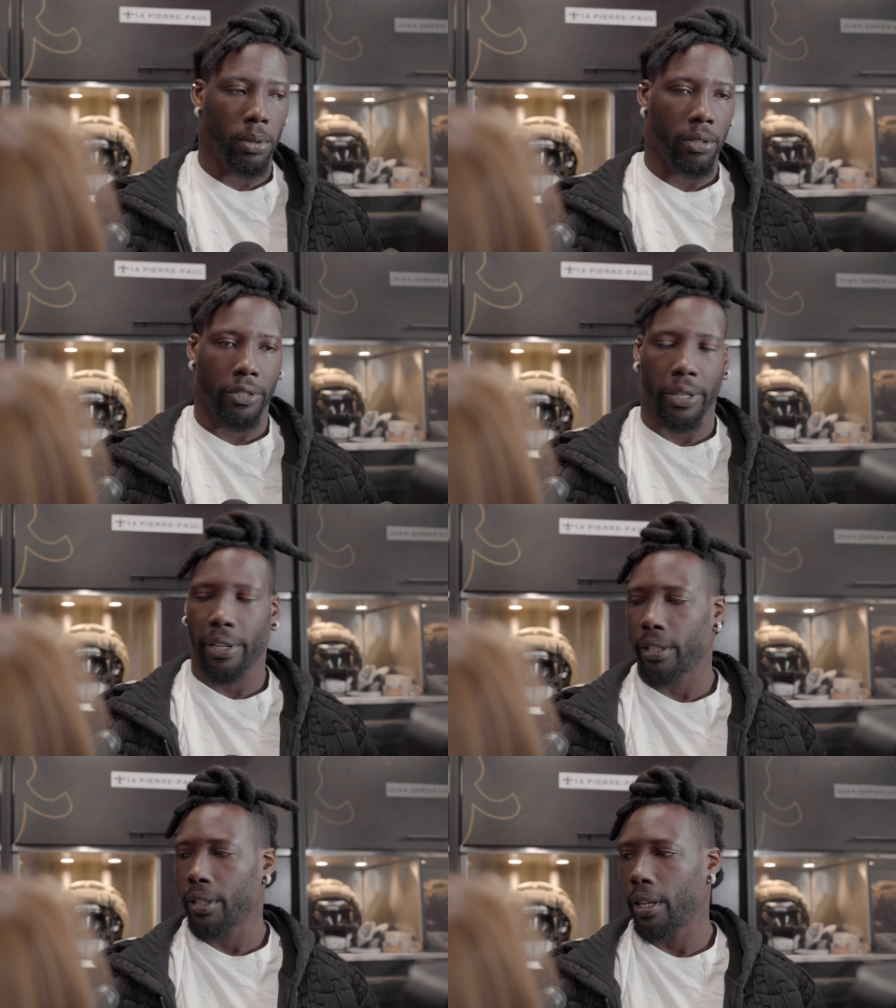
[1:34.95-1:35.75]
me to figure
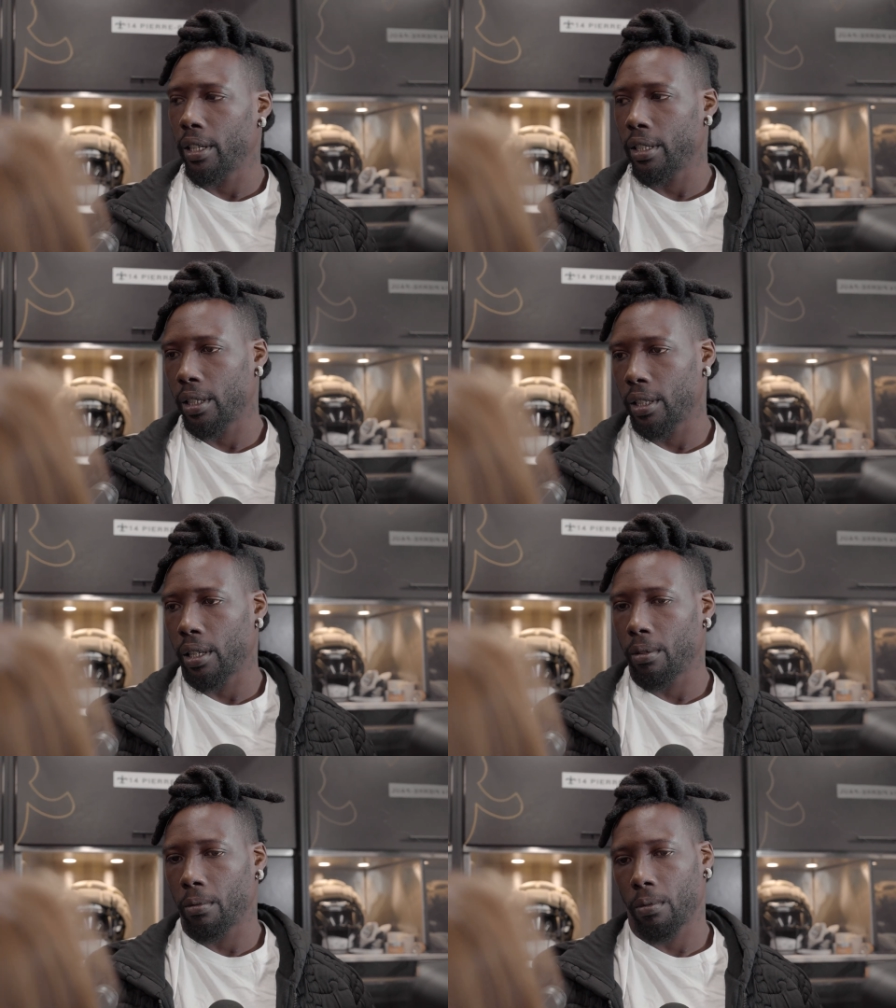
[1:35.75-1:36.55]
out things and
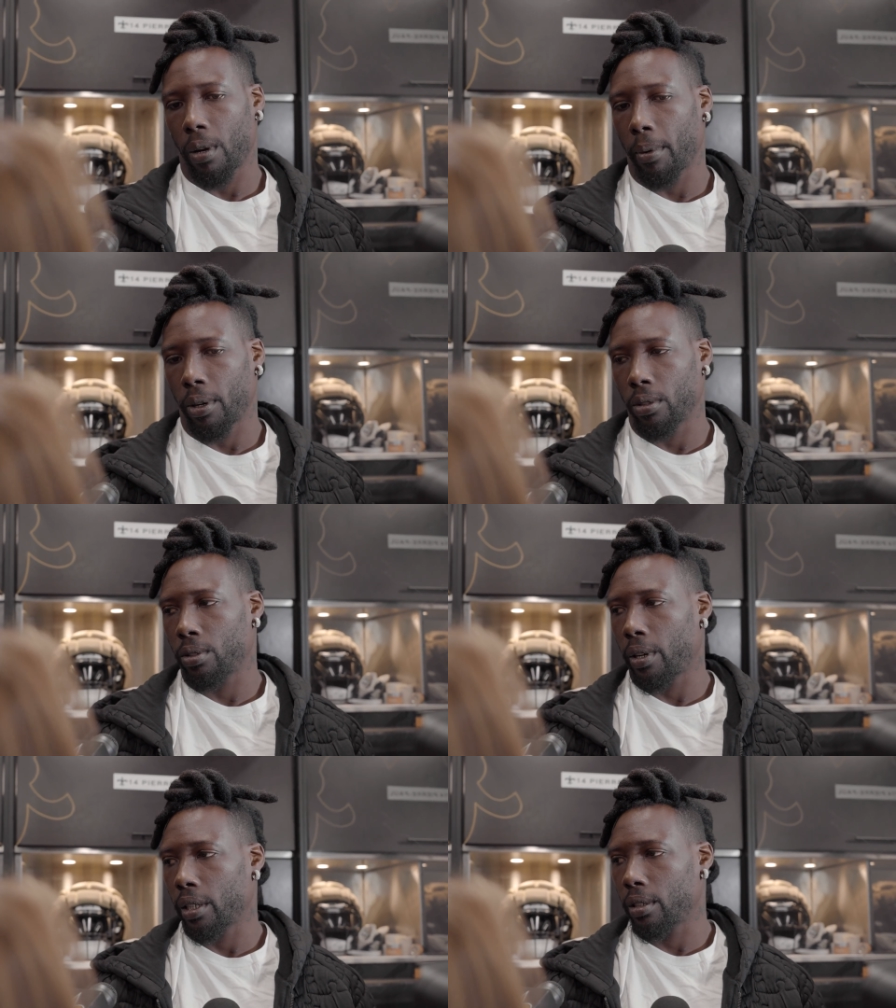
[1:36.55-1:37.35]
get right back on
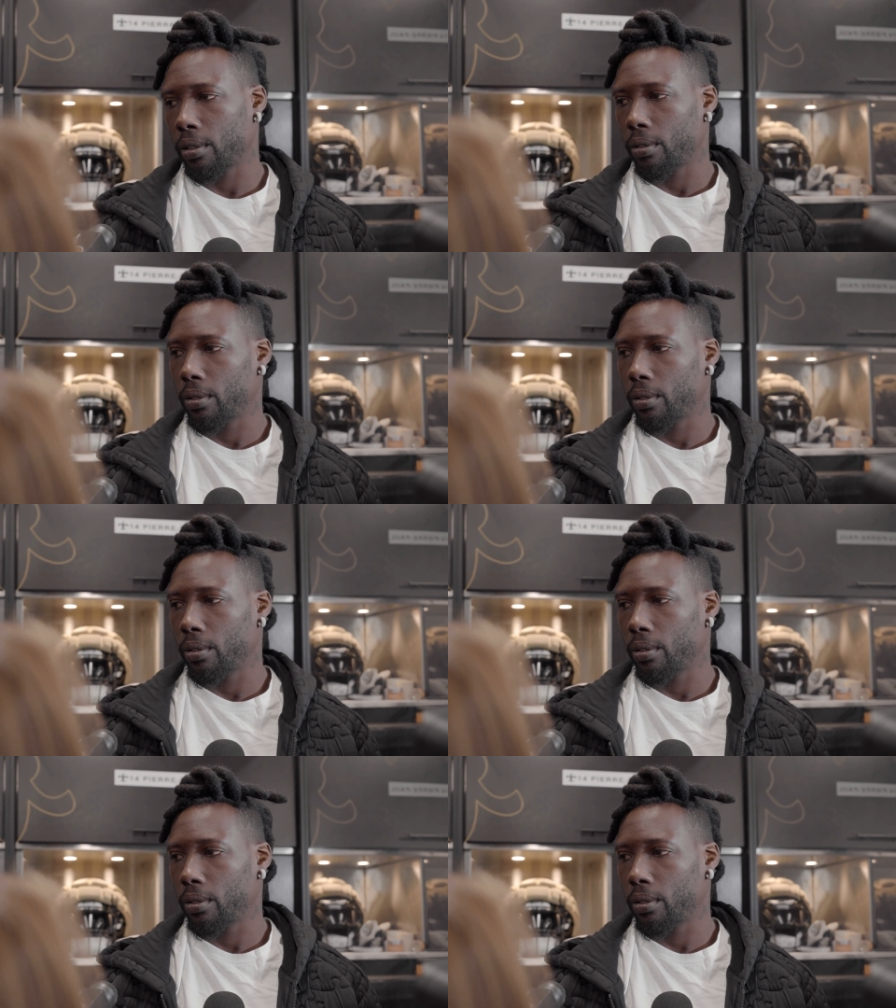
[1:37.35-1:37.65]
track. So,